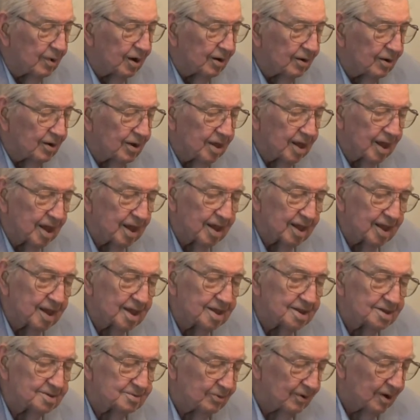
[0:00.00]
Well,
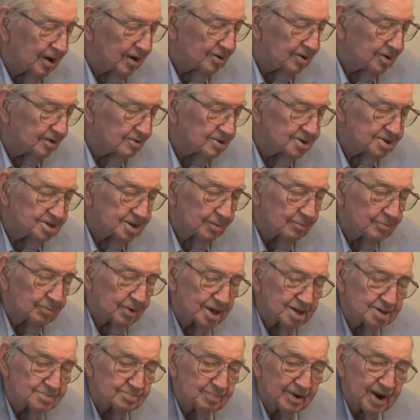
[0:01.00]
he's around here
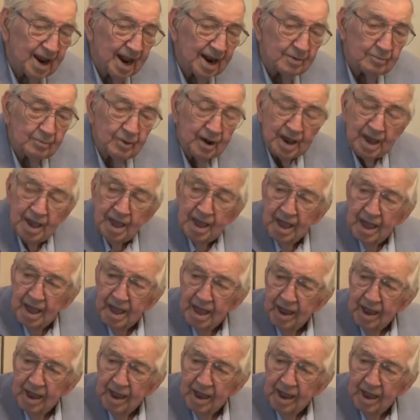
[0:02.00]
someplace, but anyway.